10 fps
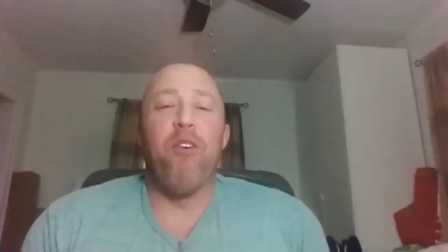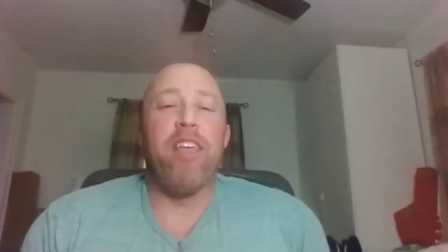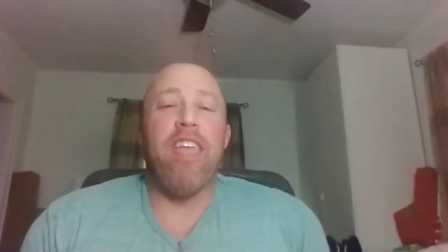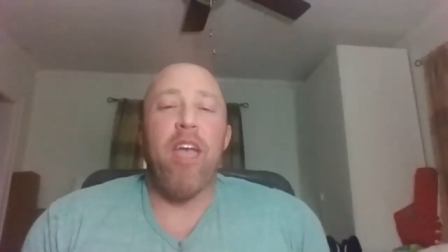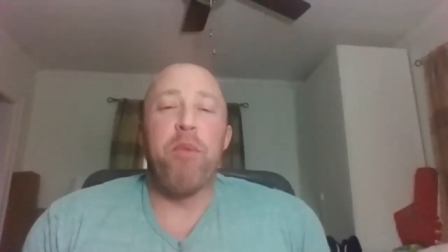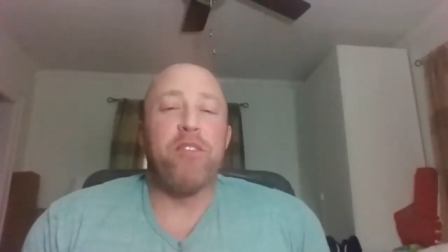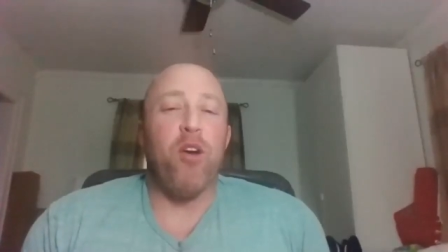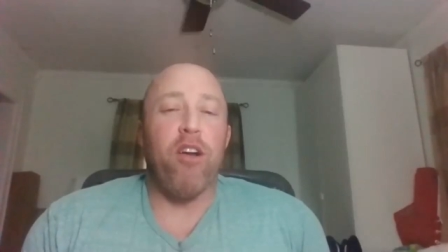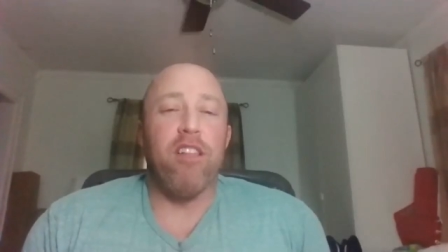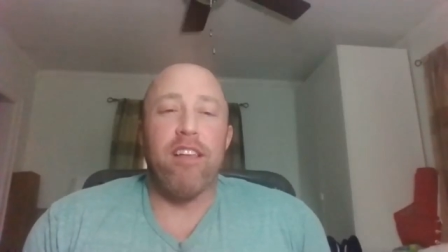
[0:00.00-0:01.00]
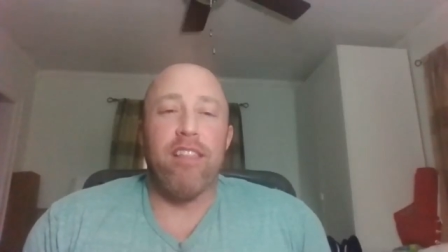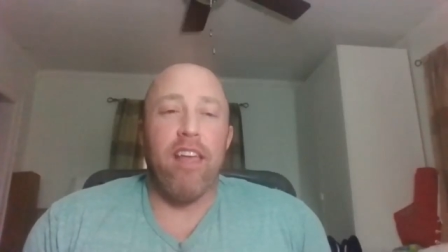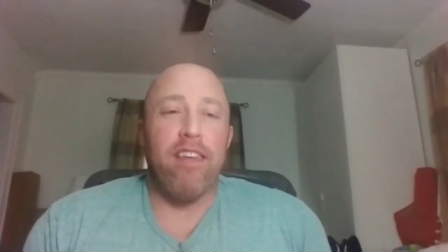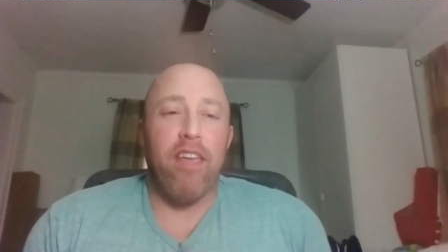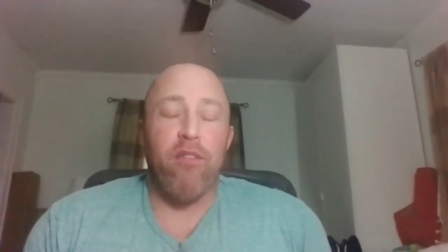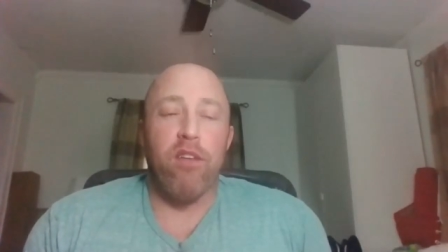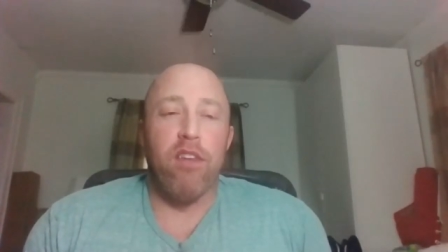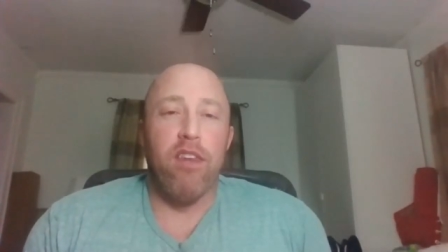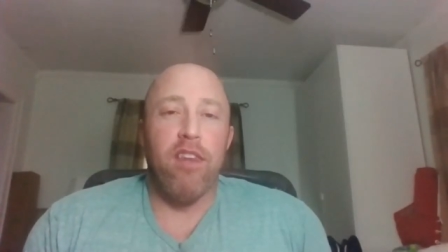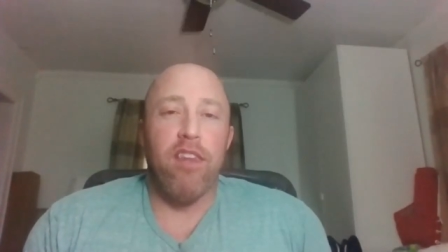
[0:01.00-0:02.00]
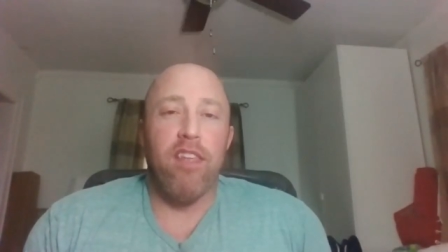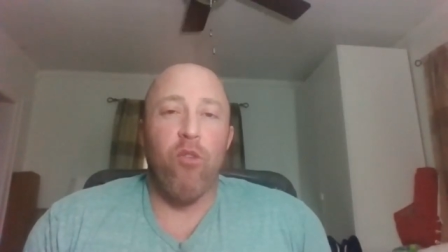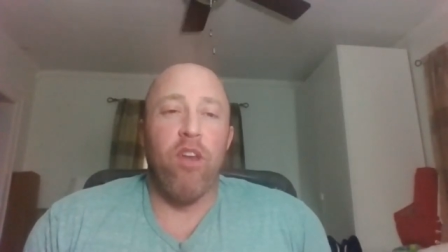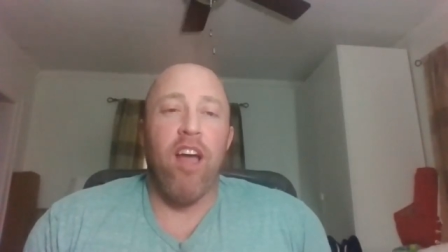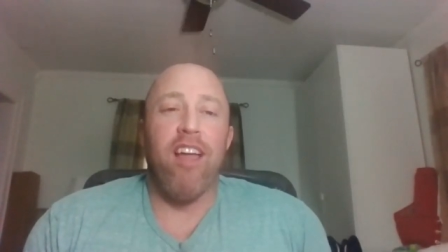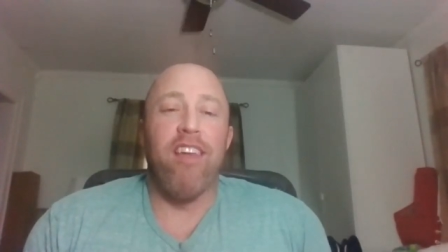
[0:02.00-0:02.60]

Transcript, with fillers: We can't be talking like that, David. Nah, not, we